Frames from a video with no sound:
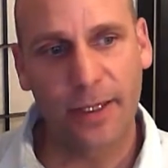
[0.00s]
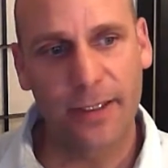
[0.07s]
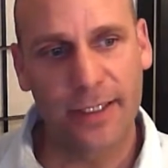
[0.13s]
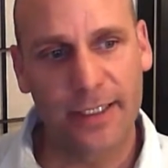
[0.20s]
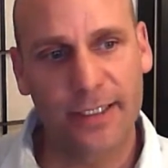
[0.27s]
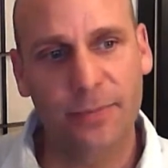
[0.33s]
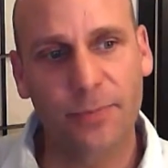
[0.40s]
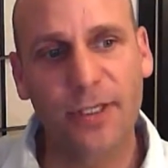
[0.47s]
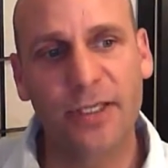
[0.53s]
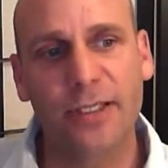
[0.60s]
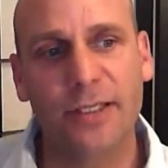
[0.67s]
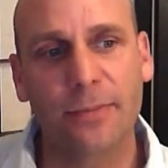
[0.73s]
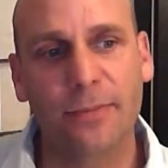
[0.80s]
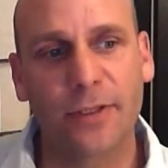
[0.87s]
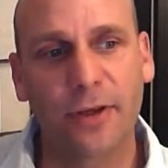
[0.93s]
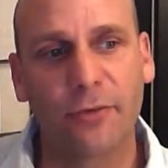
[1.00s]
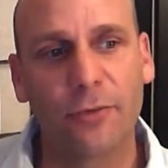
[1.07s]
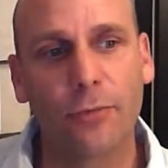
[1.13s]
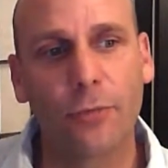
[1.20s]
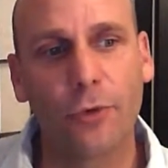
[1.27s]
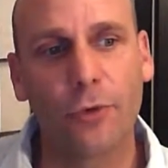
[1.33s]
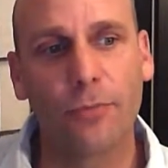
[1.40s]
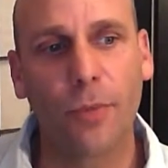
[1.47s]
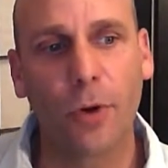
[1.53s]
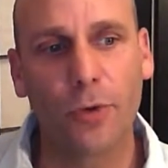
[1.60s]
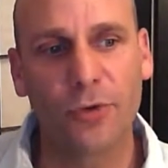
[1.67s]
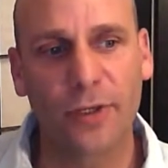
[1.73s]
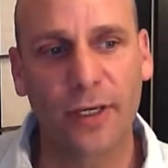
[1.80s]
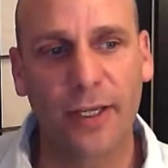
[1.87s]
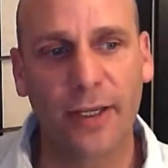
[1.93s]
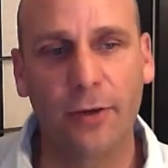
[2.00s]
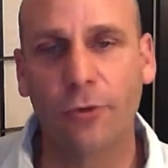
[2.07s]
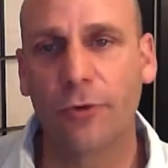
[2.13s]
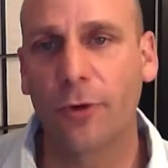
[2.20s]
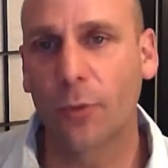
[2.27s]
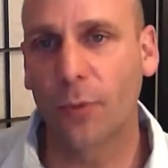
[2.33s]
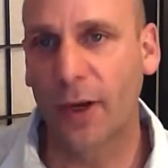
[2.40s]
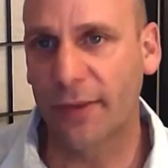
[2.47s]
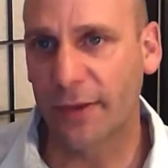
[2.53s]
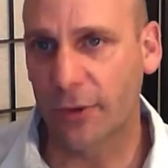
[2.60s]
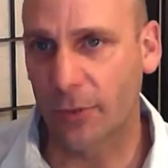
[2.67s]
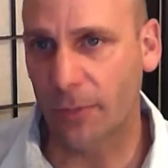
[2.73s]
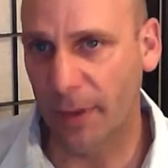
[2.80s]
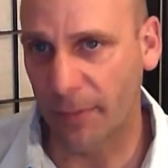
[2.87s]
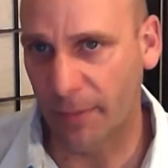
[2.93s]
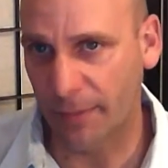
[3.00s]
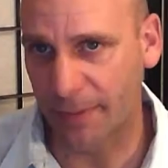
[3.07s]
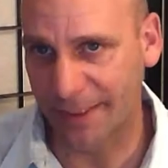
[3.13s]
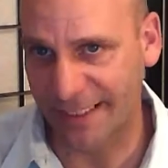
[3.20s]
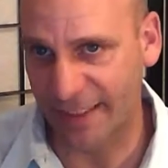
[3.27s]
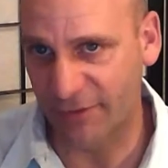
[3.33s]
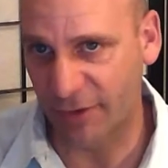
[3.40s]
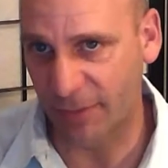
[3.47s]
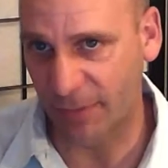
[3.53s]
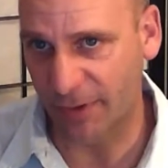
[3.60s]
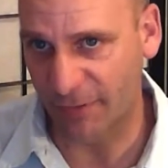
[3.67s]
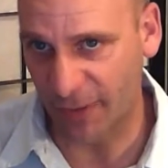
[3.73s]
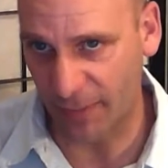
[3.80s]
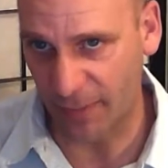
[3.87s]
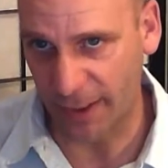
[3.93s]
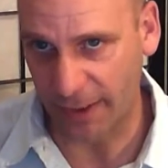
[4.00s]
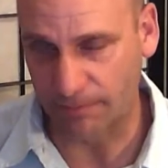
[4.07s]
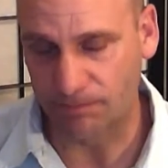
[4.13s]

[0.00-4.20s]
expresses themselves more emotionally or in a way that could be perceived to be feminine.